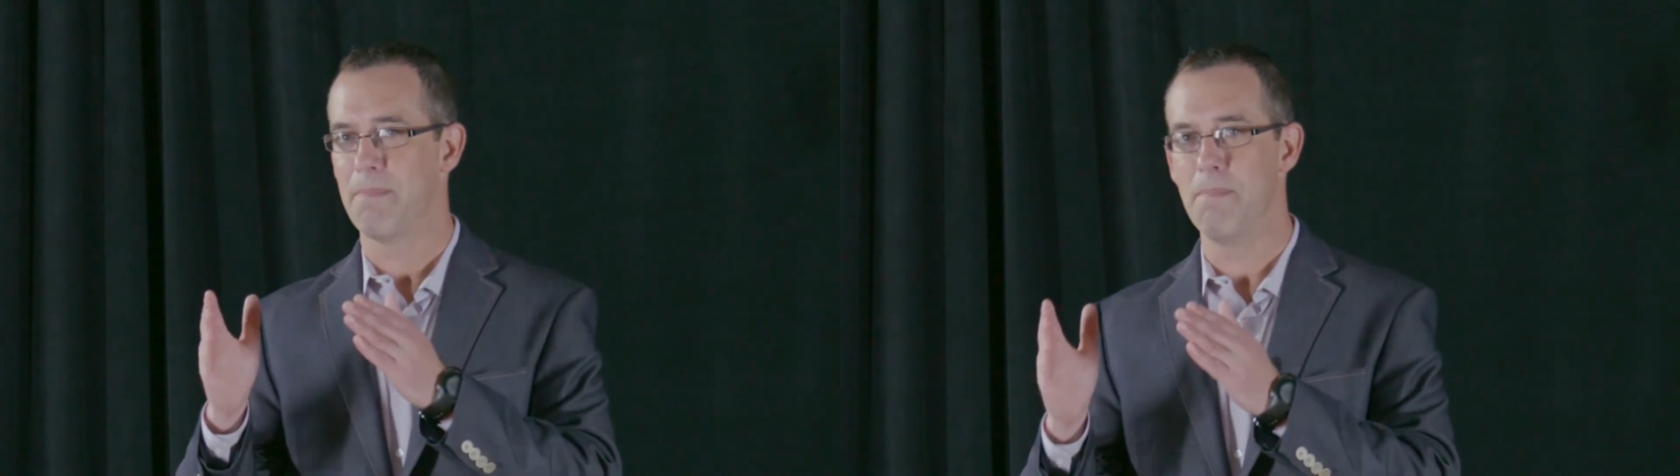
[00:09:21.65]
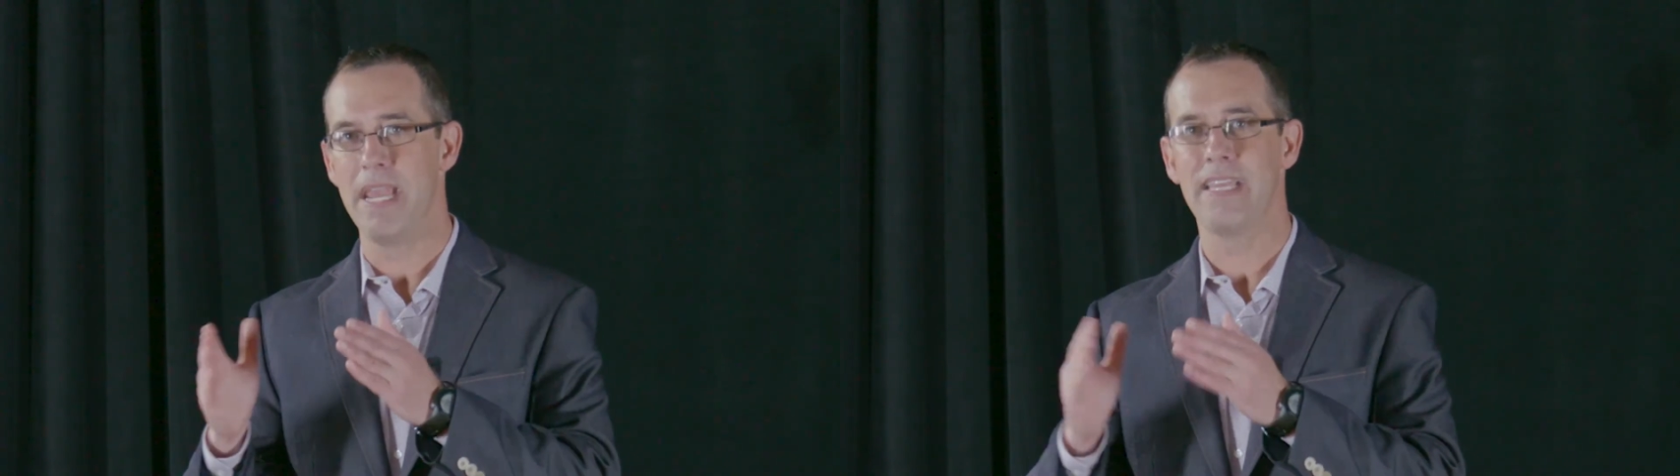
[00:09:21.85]

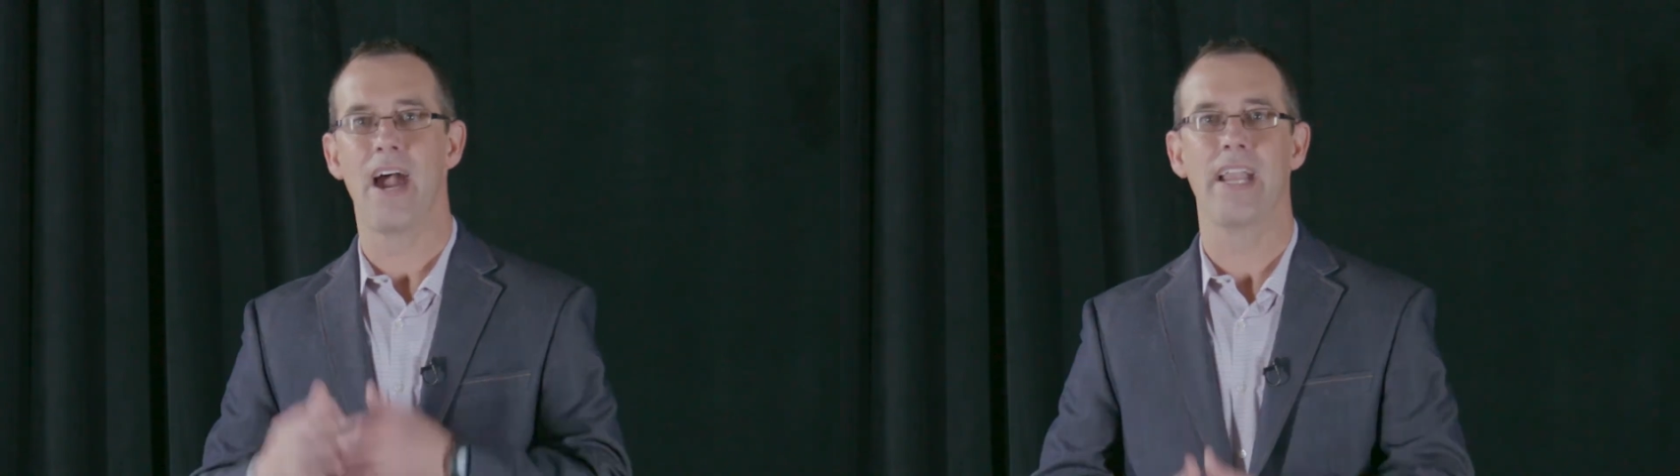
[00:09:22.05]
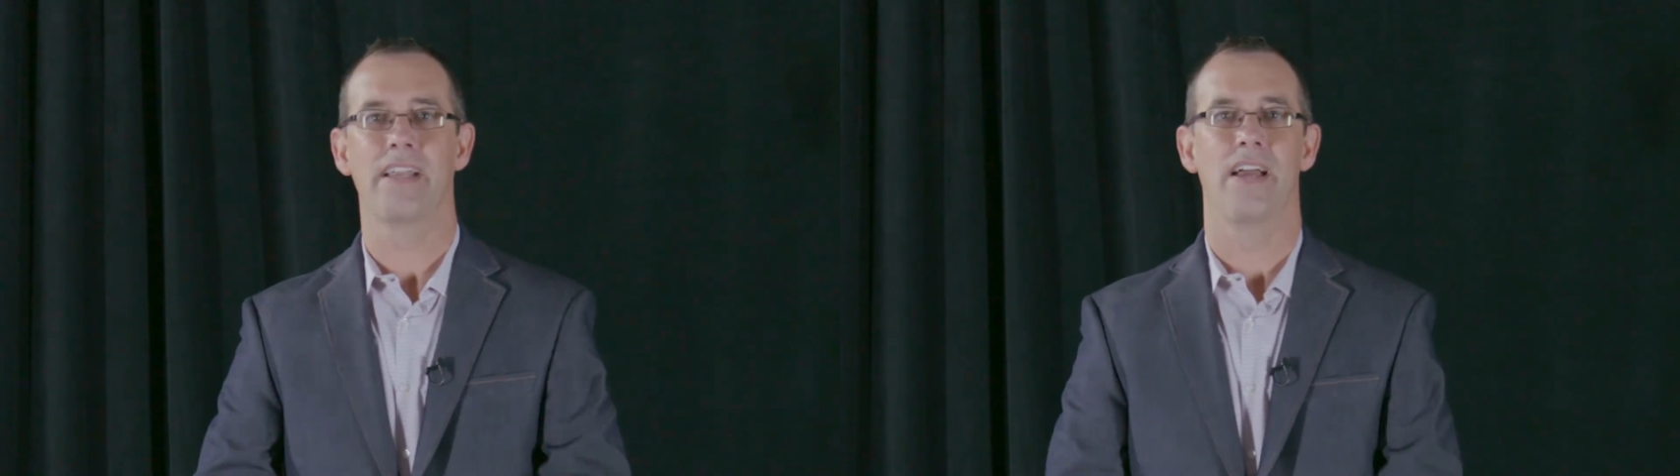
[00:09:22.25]
Make
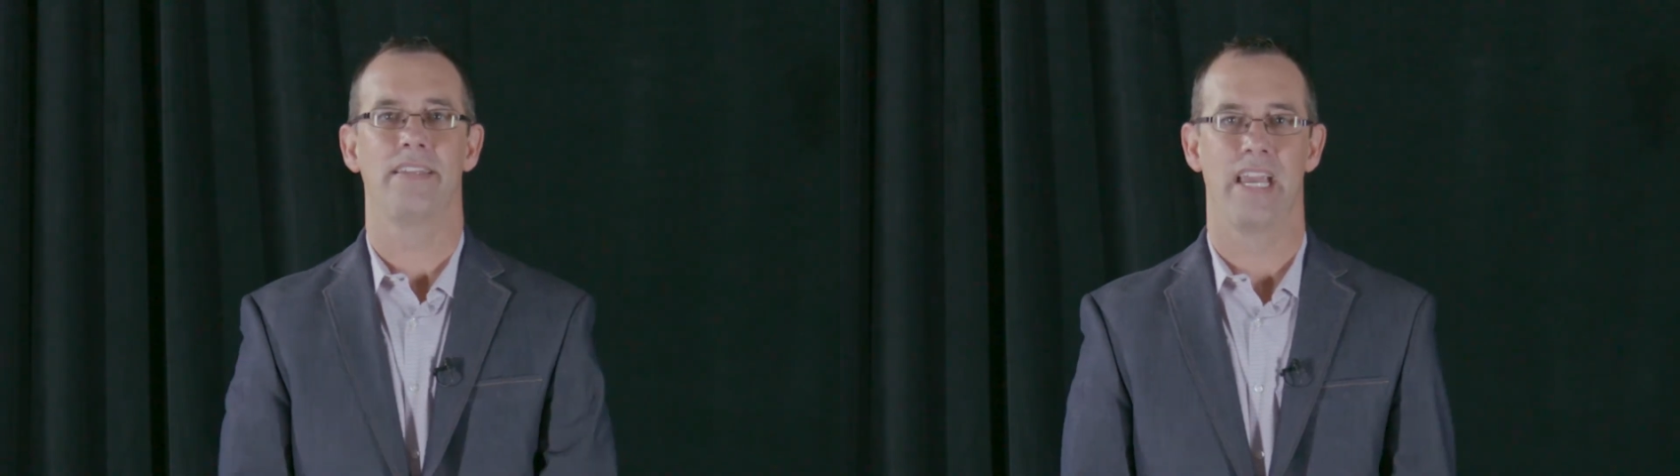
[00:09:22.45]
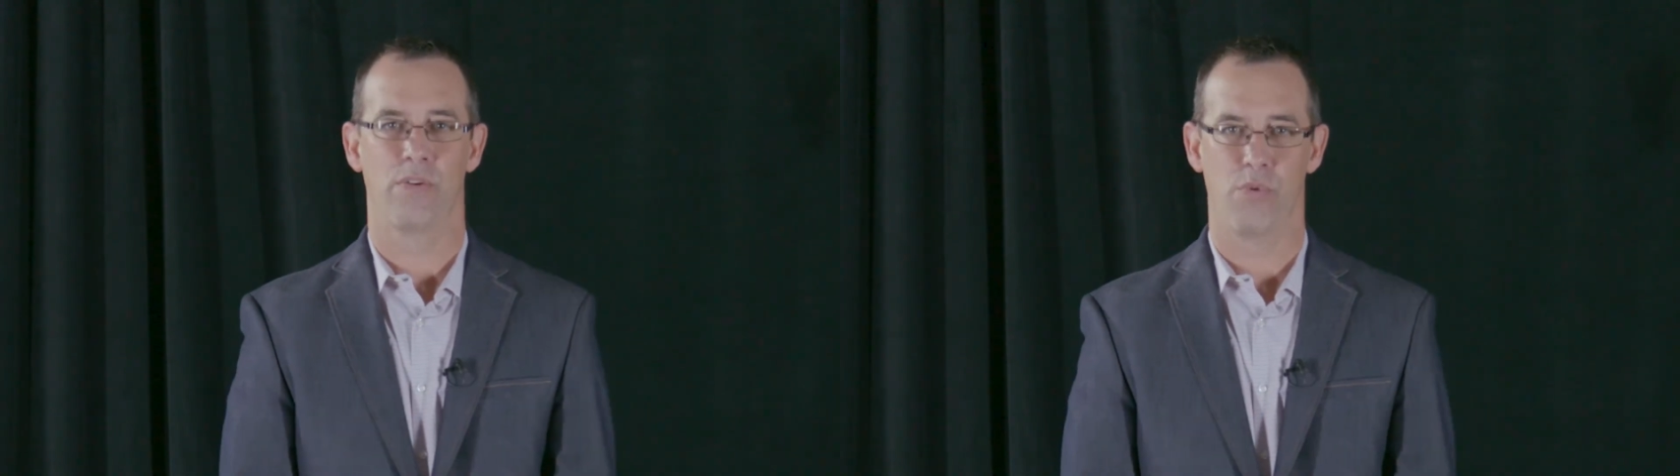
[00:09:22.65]
eye
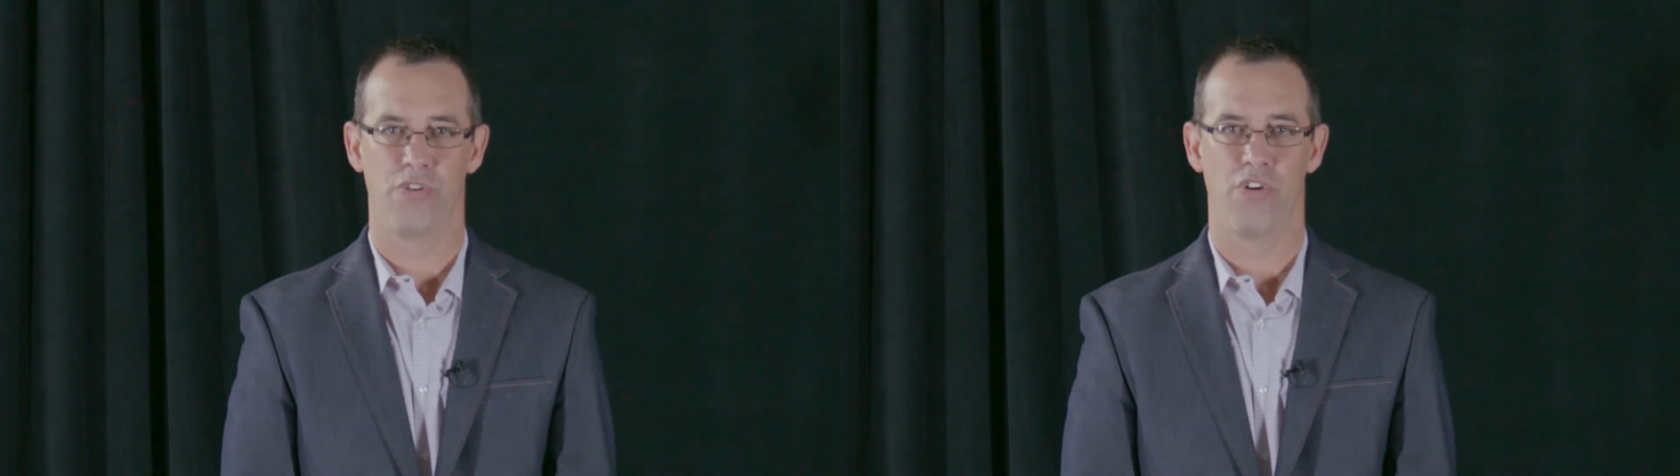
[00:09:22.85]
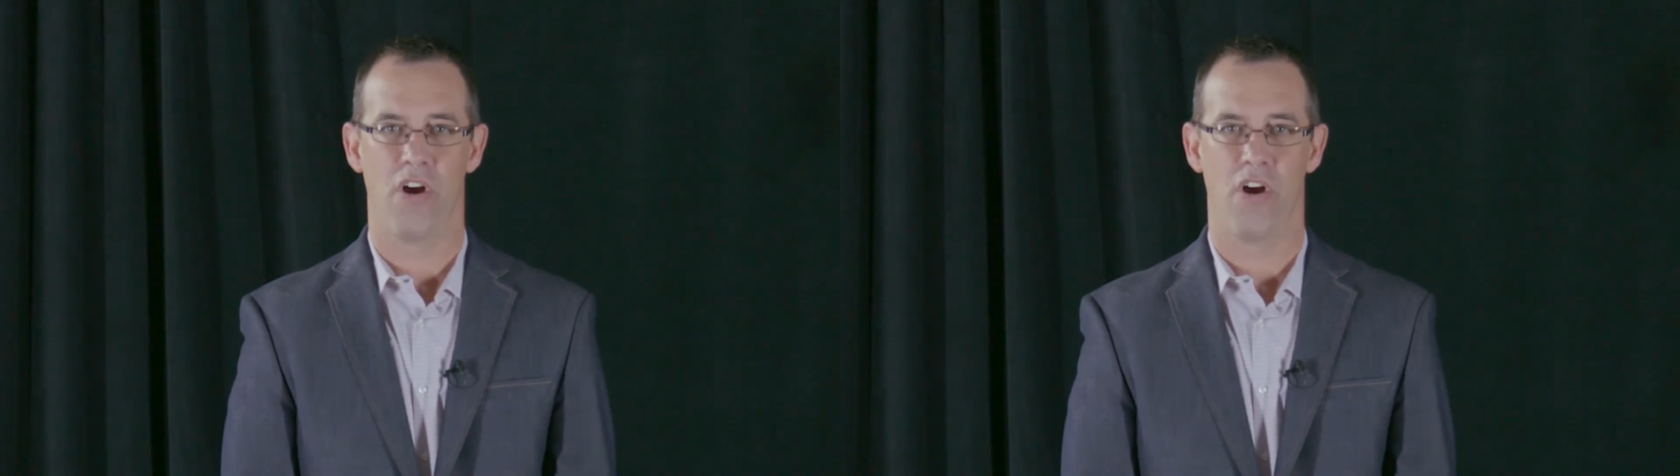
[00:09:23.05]
contact with your